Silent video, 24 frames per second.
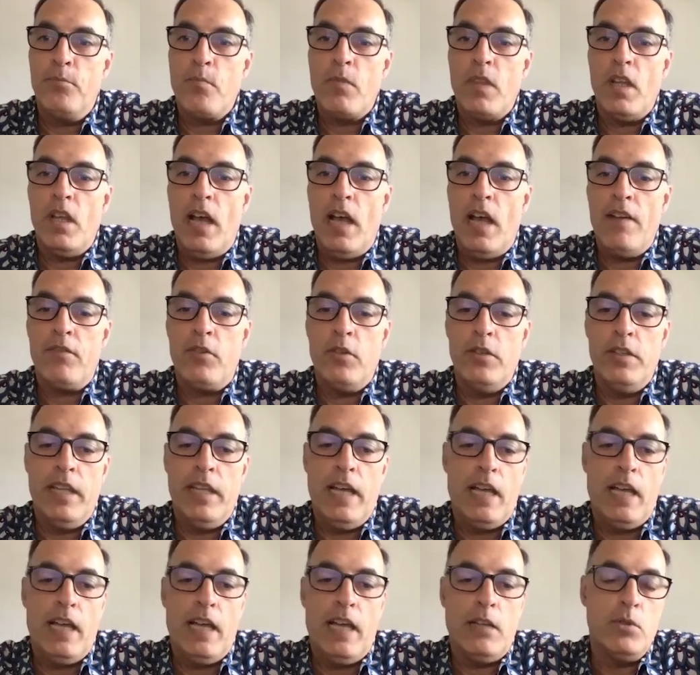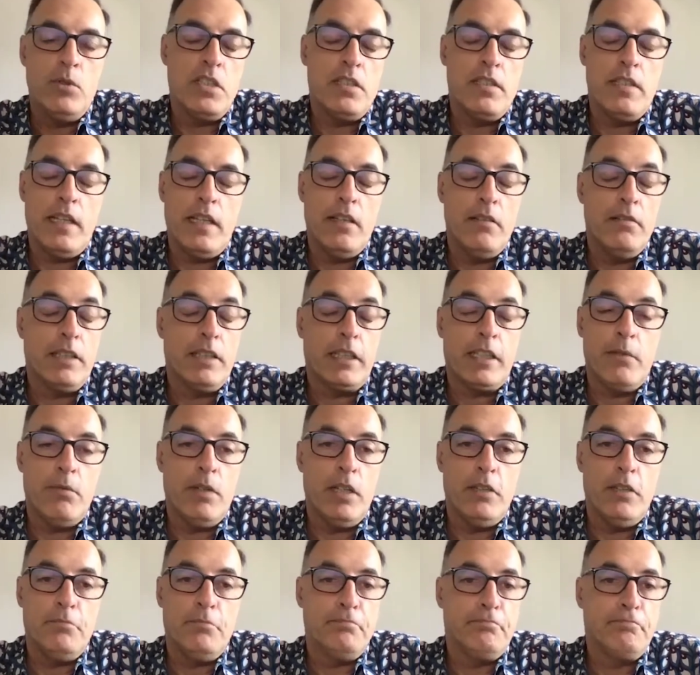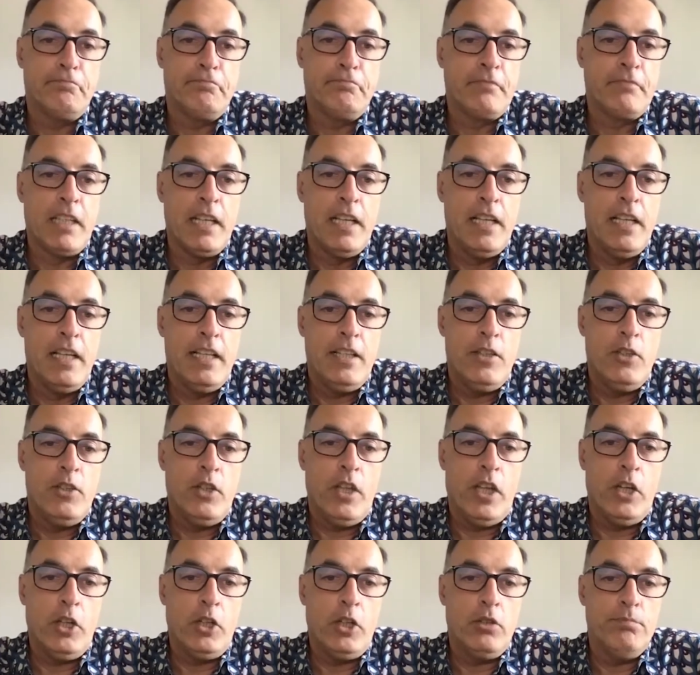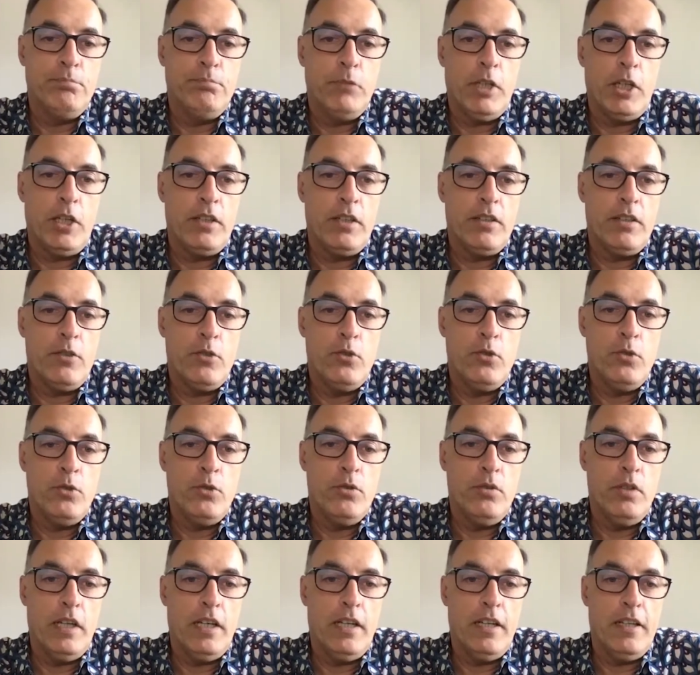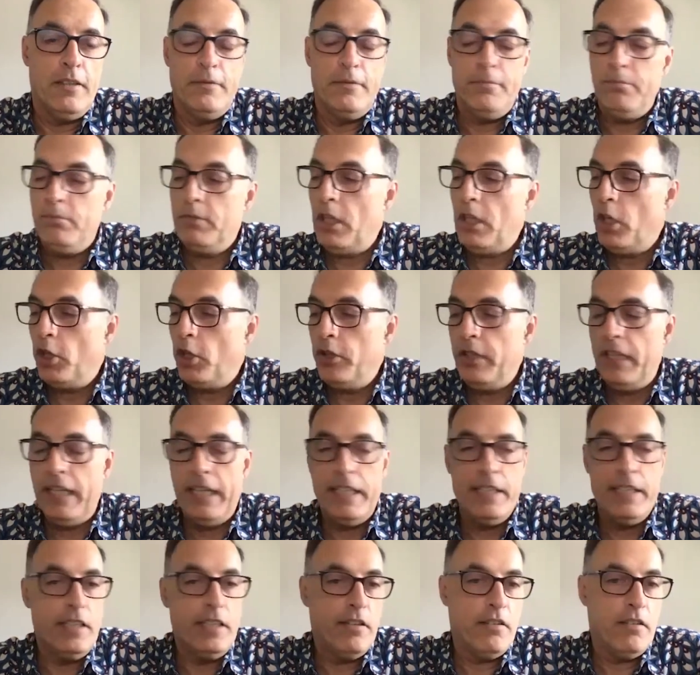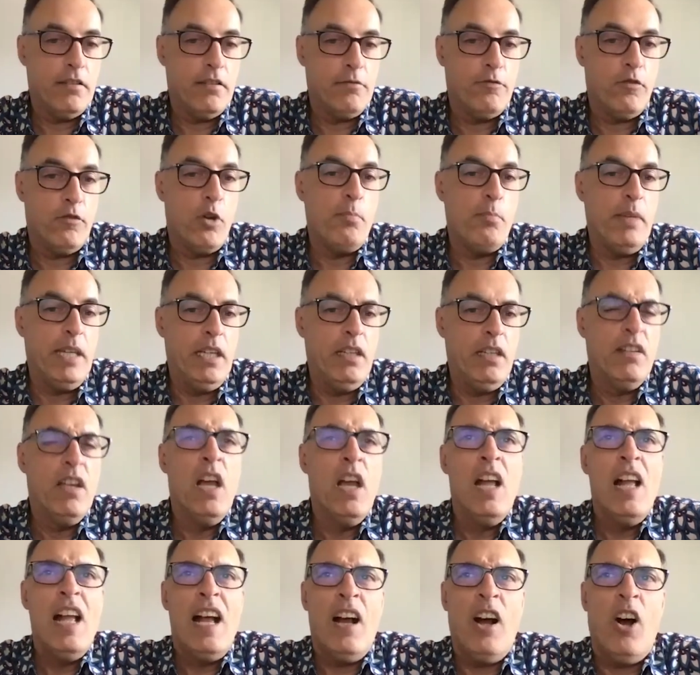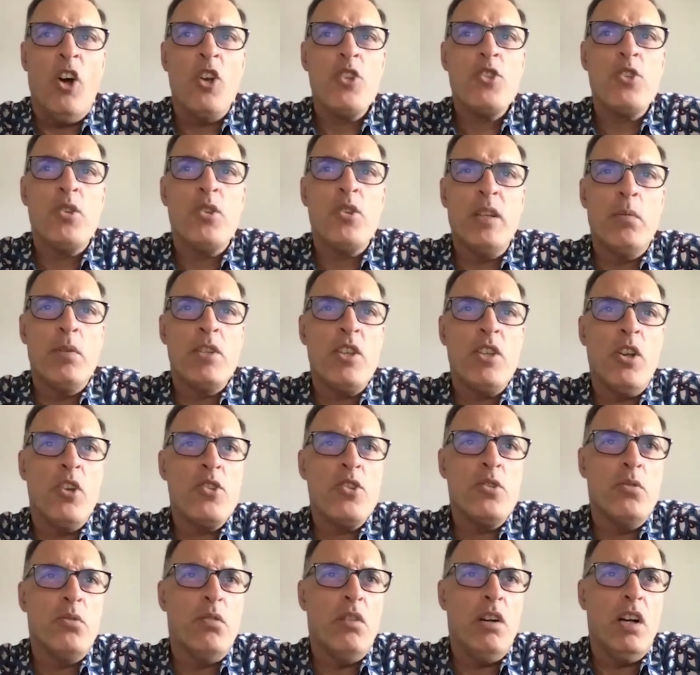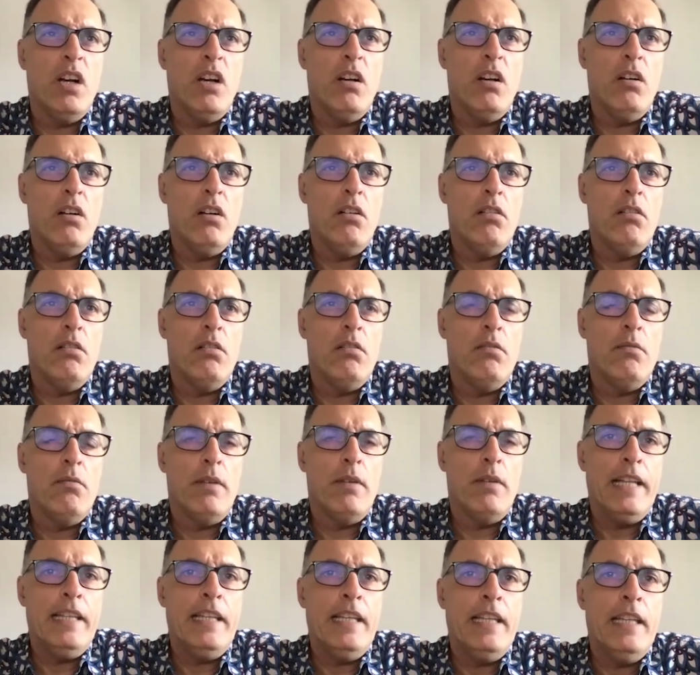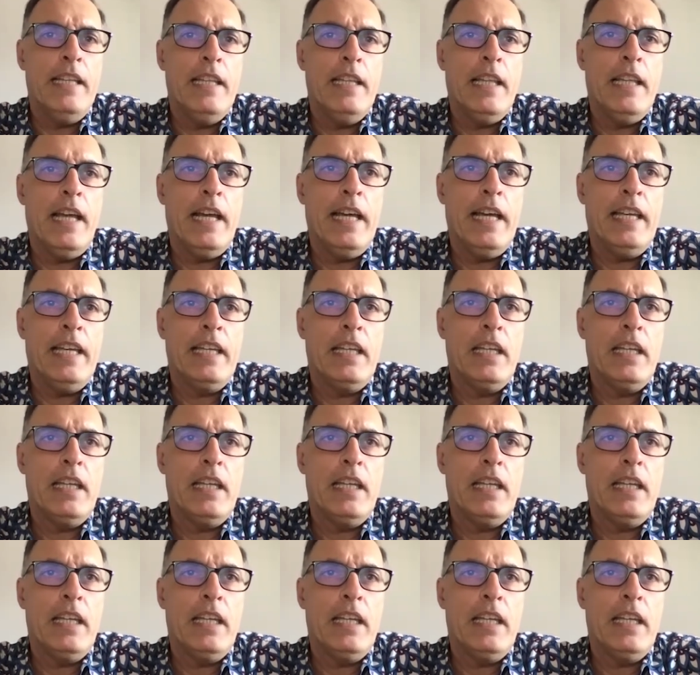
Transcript: After that, we just said, okay, well, not a good idea for me. Also, there was also I didn't like